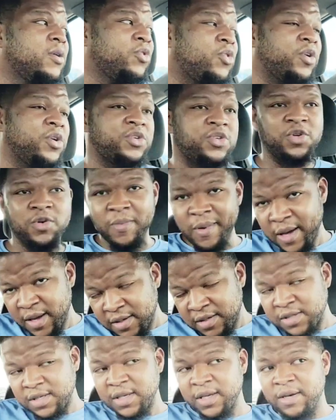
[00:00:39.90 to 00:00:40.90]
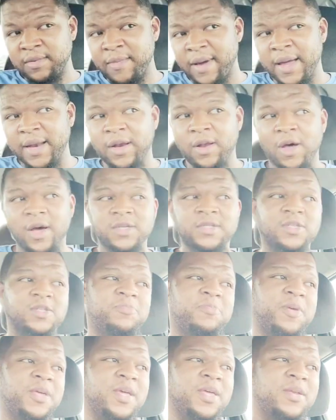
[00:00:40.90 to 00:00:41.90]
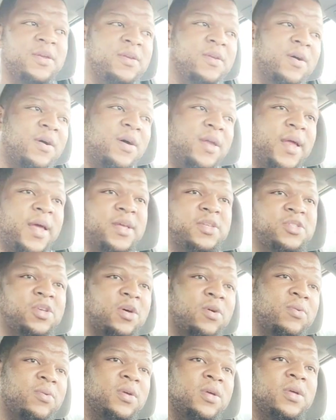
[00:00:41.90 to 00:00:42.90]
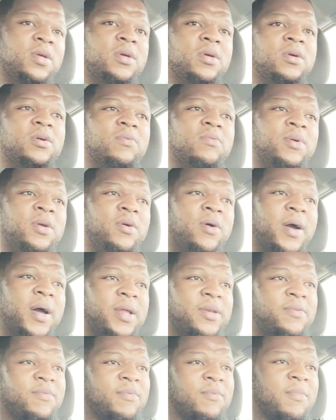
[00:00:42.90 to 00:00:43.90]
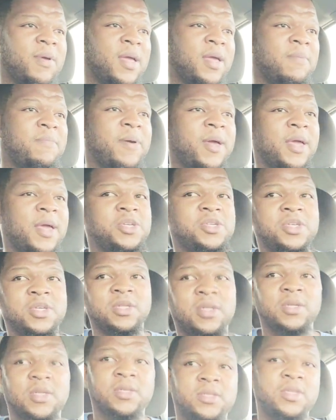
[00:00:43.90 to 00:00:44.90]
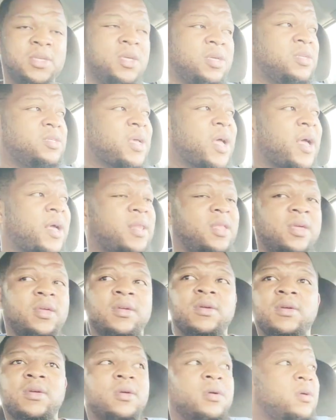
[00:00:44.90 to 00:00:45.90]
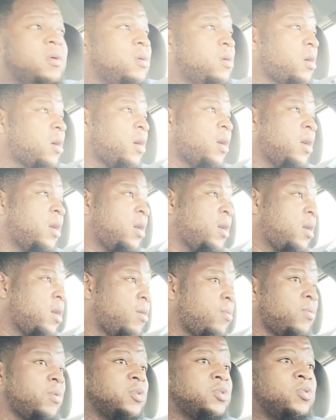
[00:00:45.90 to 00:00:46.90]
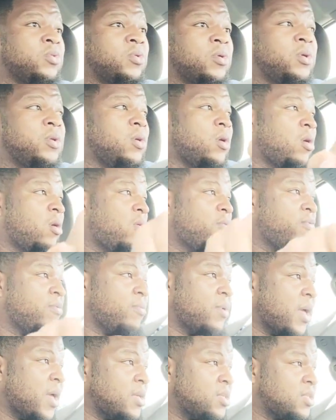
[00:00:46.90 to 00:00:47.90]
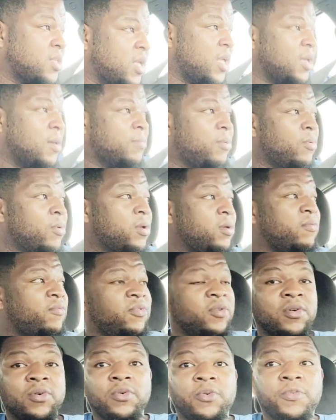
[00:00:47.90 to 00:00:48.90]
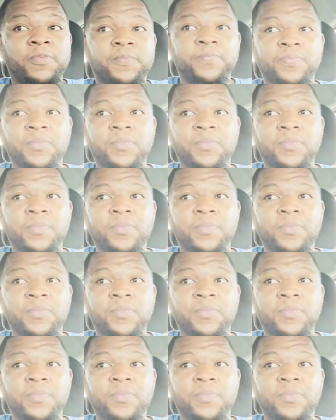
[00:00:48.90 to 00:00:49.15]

Chris Eubanks and Mike lost his pen and all that. So we're gonna have to remain patient and see exactly uh, what's going on from that standpoint of view.